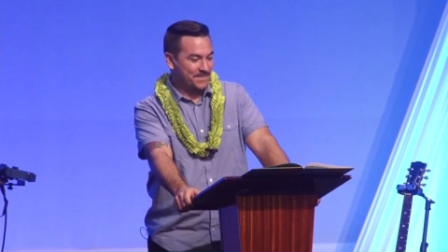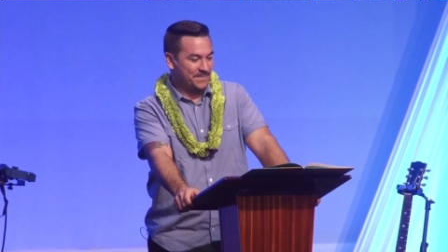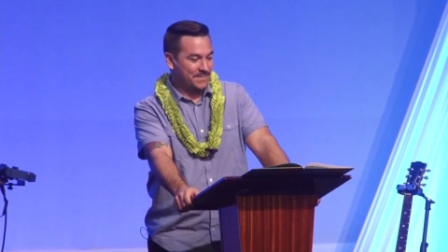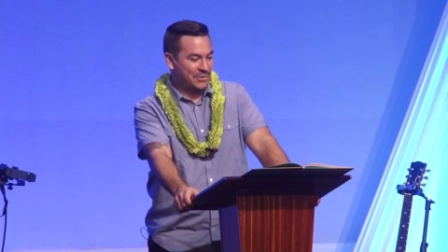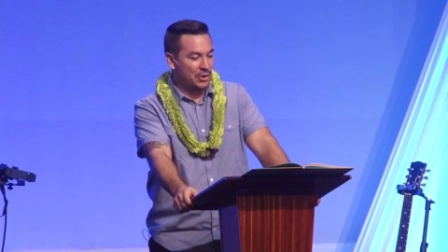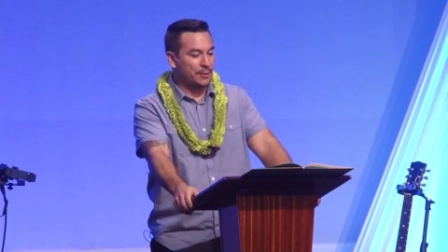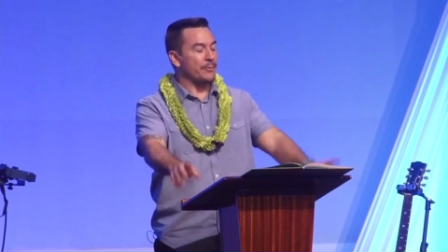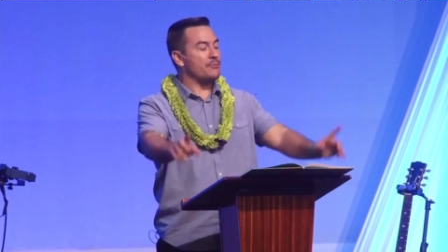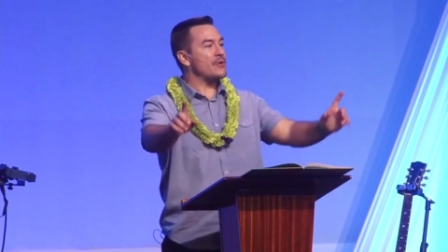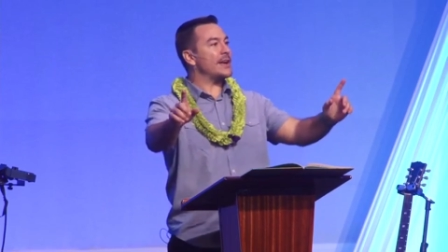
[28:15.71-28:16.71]
So
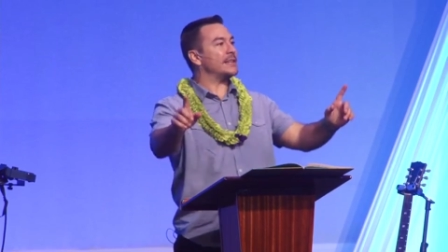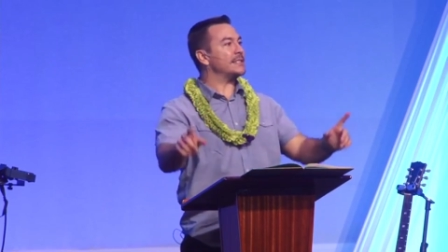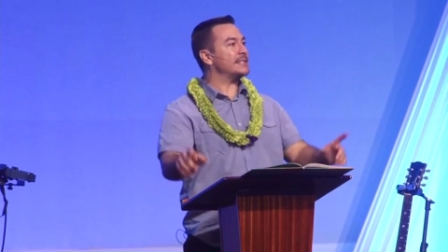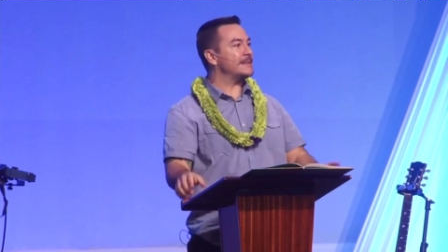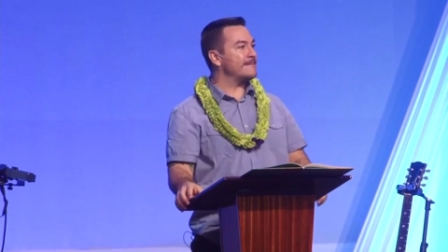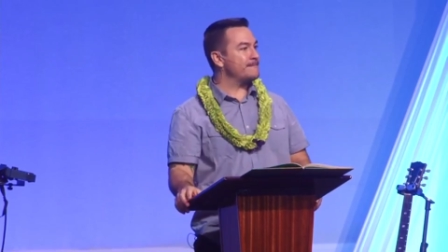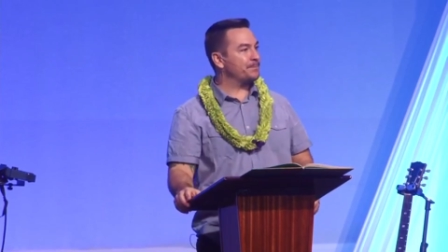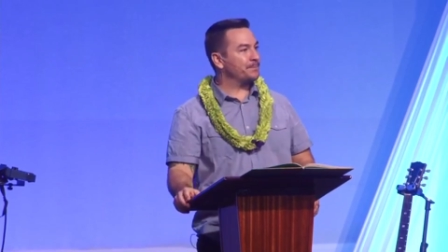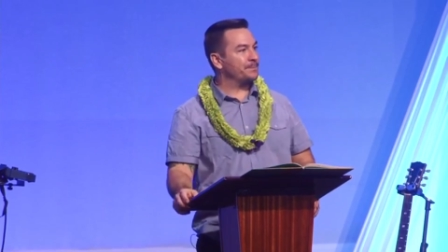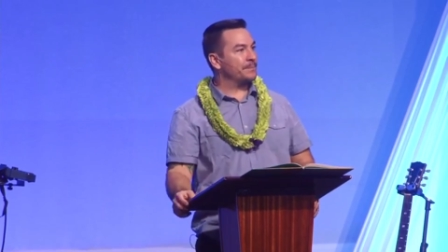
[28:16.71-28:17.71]
Herbert prays.
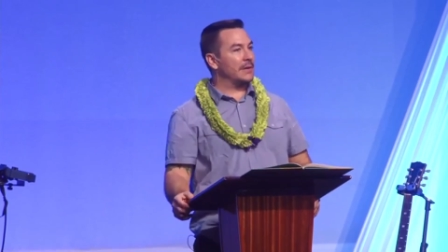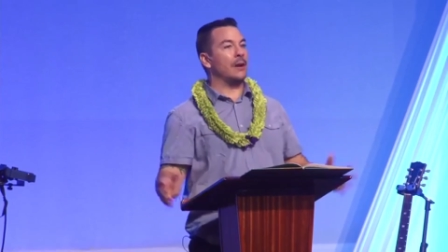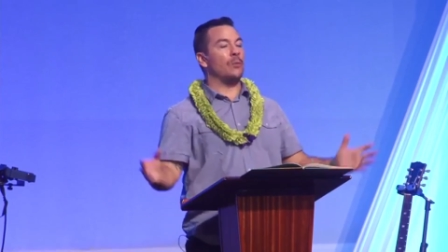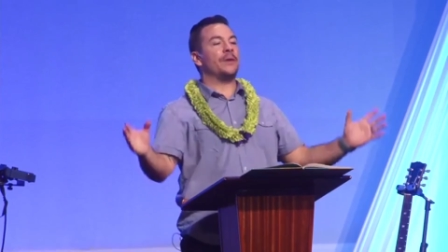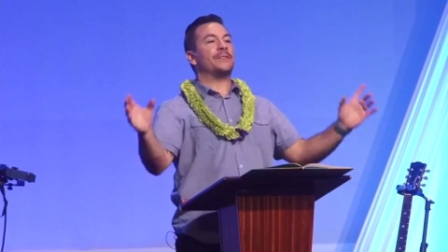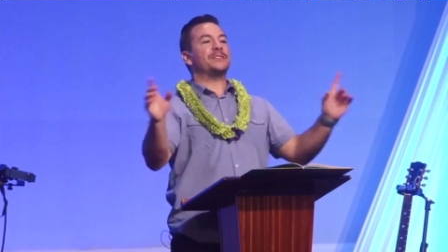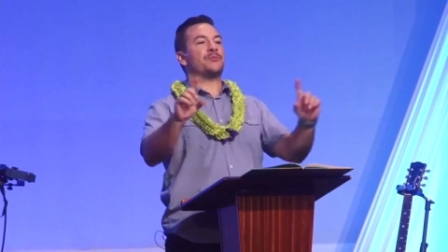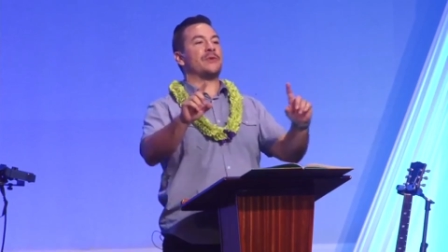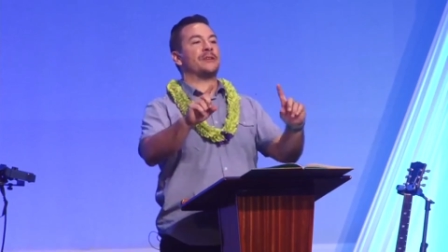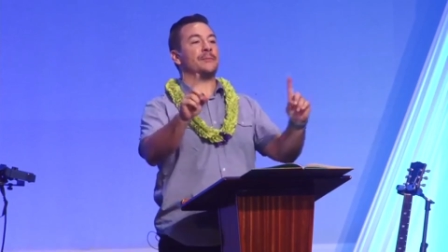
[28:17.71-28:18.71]
And I want this
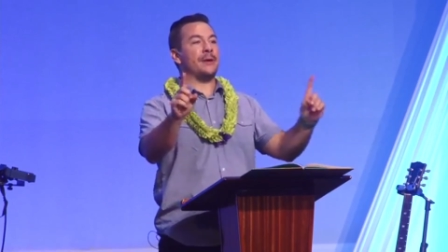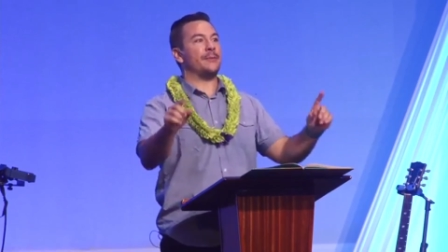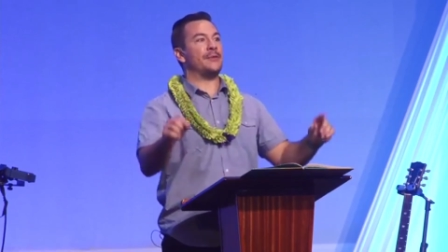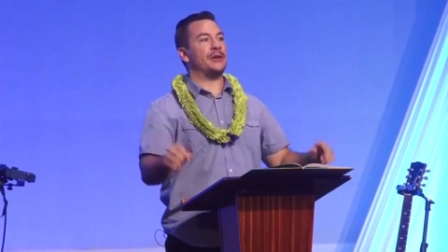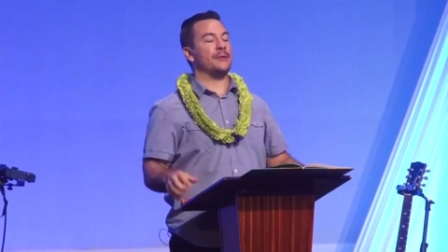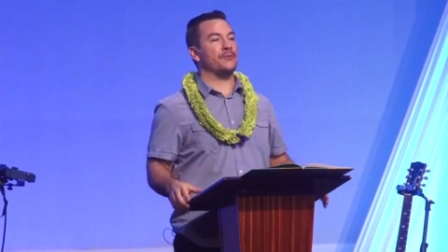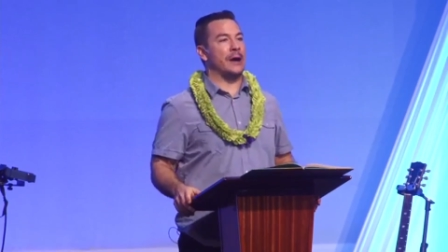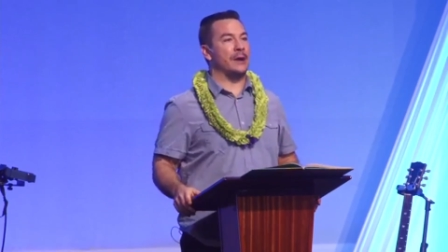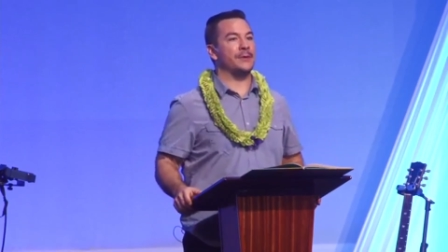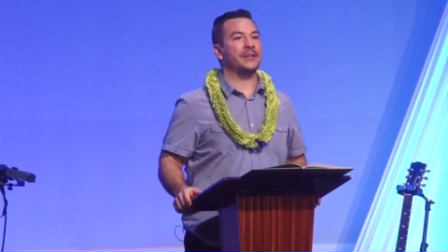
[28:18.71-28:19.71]
prayer to maybe be your
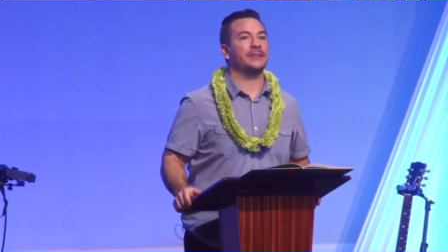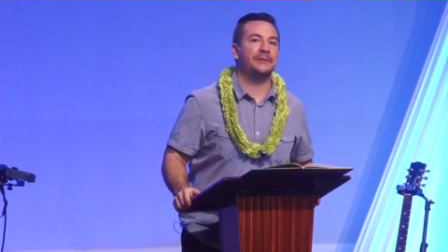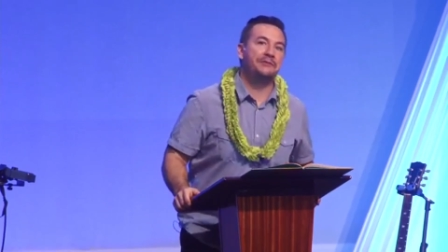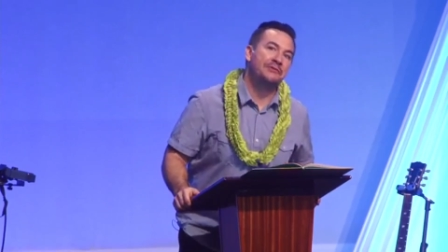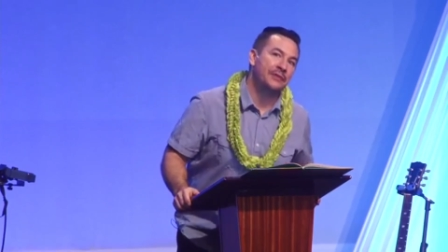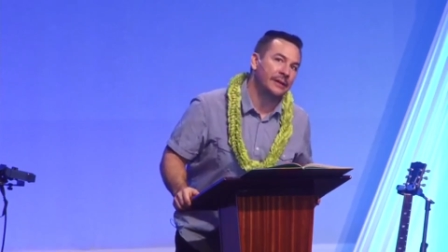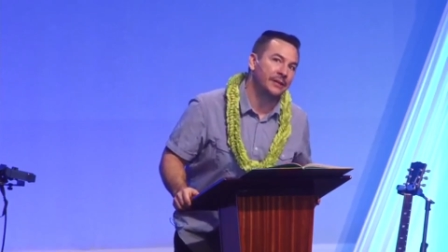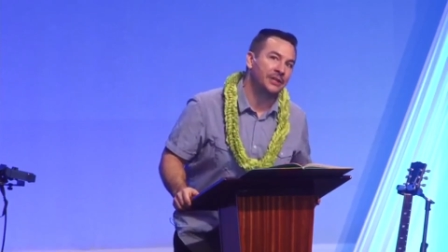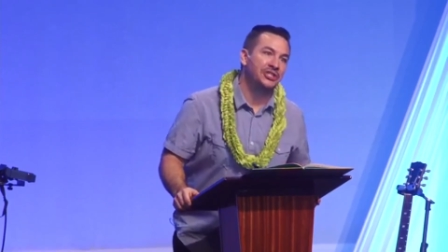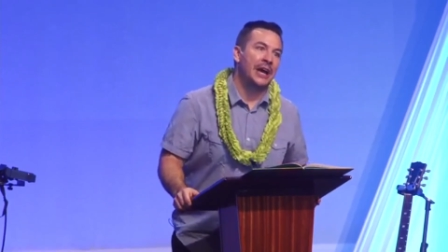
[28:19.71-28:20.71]
prayer, because if you think
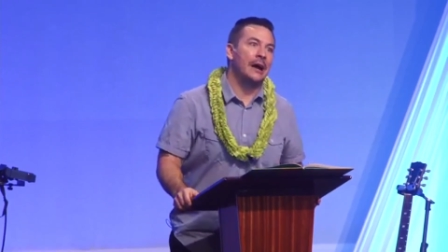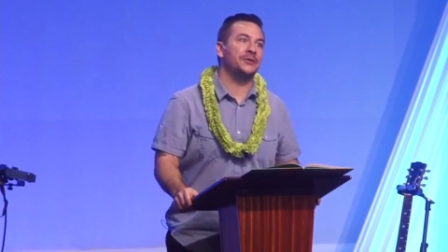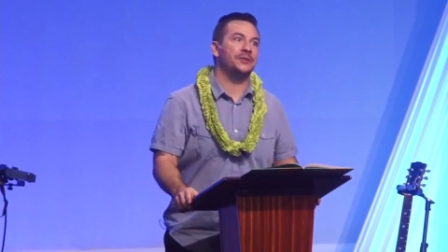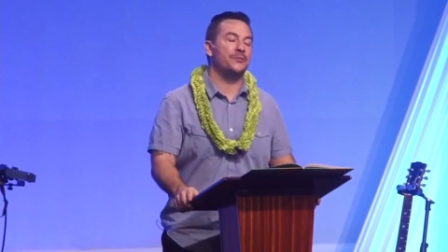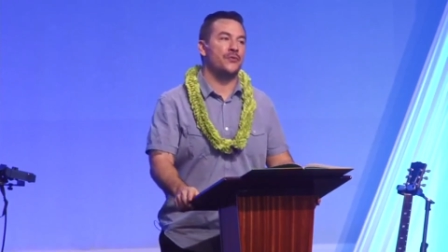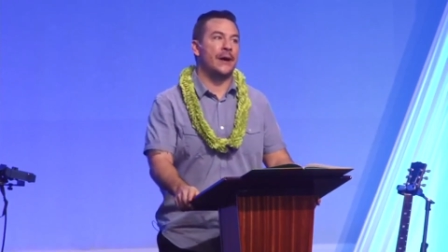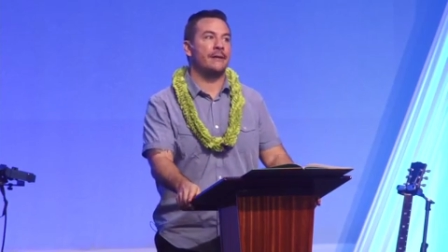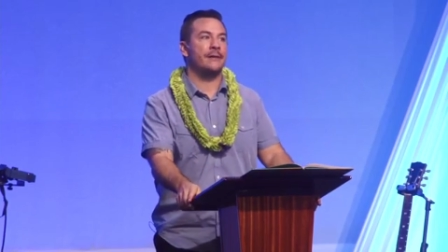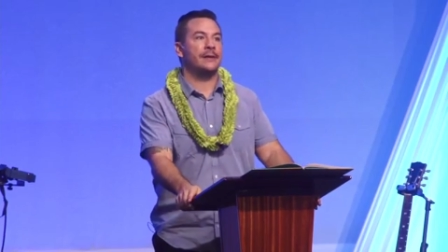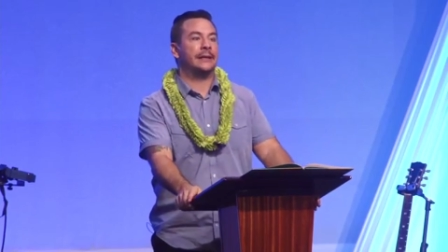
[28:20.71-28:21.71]
that a child's
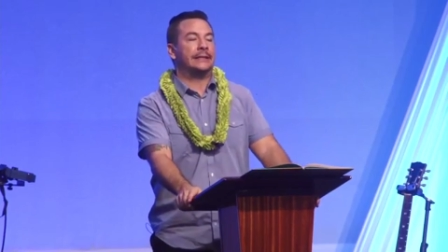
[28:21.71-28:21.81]
prayer